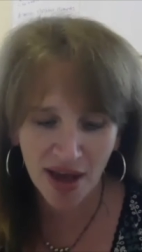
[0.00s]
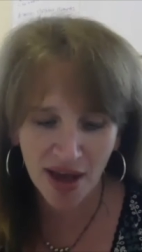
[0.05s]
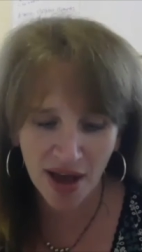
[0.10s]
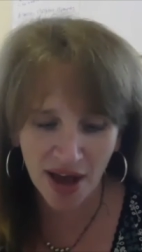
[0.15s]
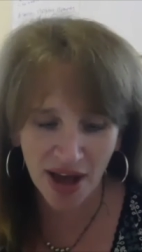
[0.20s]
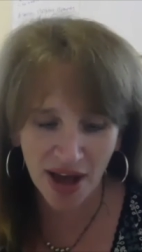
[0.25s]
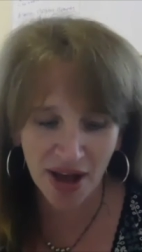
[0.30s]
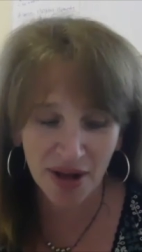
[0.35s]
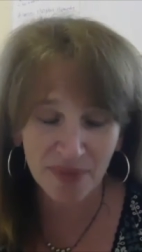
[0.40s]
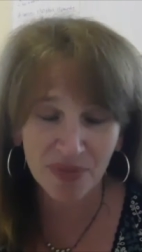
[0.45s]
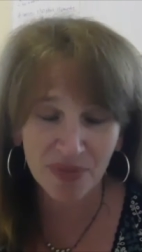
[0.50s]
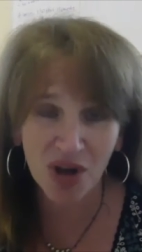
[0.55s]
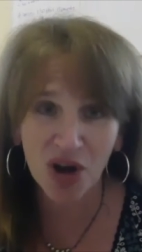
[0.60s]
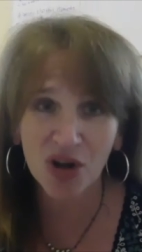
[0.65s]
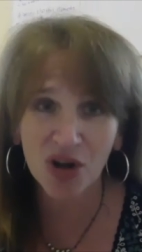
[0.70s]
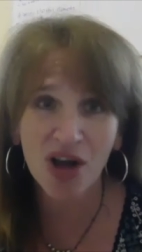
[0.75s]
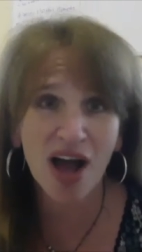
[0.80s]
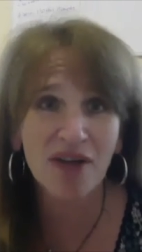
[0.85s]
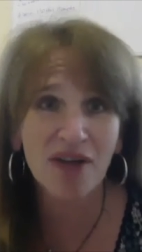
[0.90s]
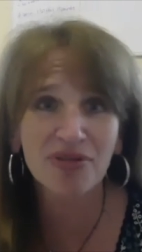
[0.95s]

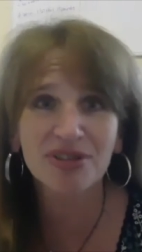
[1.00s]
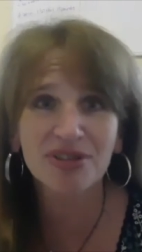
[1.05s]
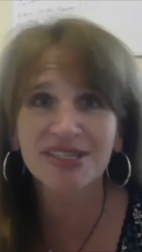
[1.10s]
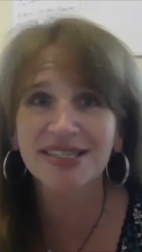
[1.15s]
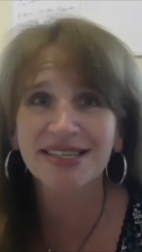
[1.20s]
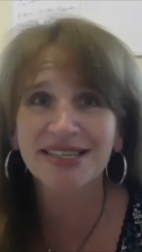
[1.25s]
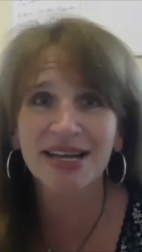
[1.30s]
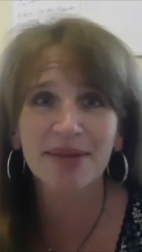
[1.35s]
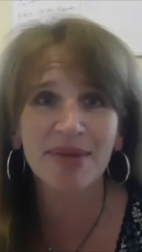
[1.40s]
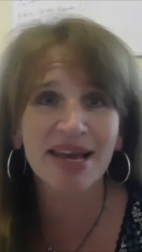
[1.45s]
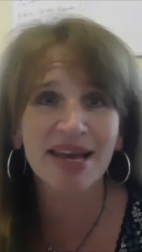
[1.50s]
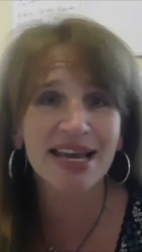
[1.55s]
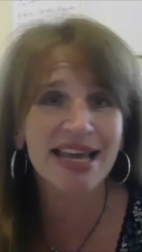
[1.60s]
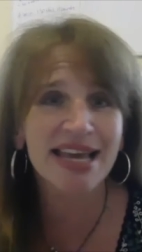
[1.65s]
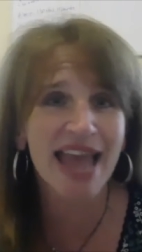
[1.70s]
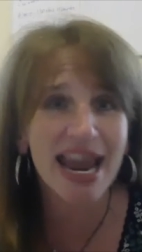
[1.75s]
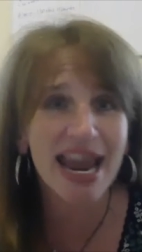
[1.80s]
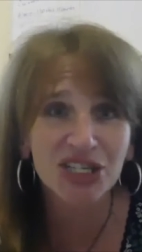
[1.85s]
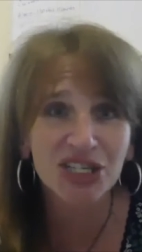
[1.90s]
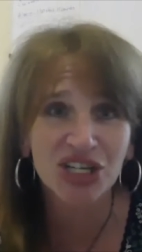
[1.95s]
Our conference is going to be
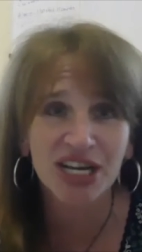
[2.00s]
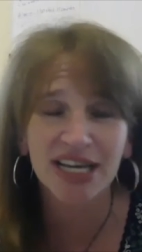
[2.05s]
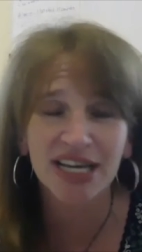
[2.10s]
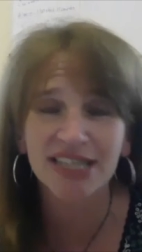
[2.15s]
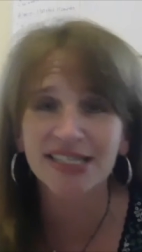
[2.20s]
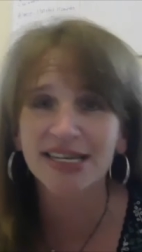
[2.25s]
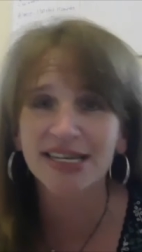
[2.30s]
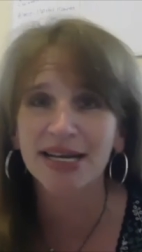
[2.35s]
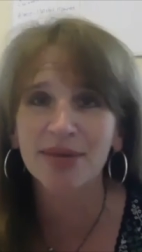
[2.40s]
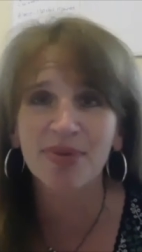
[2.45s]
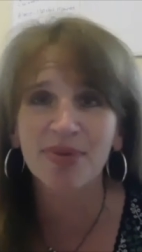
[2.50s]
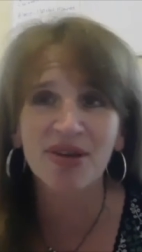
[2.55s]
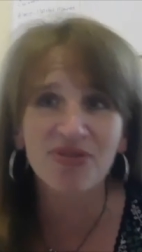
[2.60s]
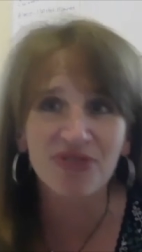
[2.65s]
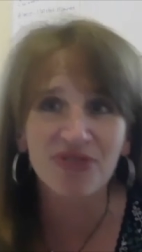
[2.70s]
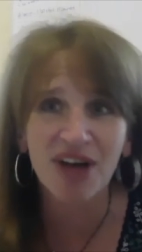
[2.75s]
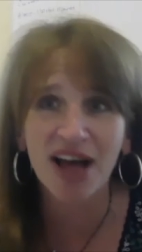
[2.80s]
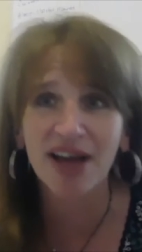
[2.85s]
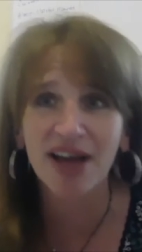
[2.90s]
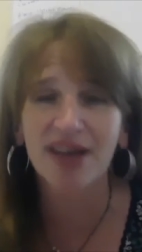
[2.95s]
engaging. It's going to be
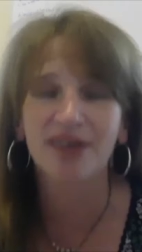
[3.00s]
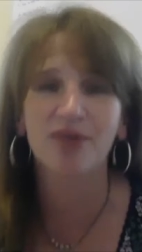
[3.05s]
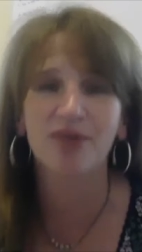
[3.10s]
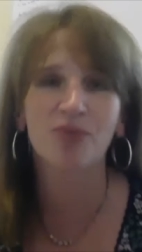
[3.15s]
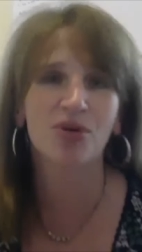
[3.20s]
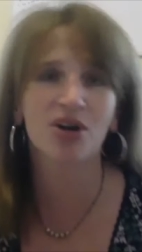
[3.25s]
fun.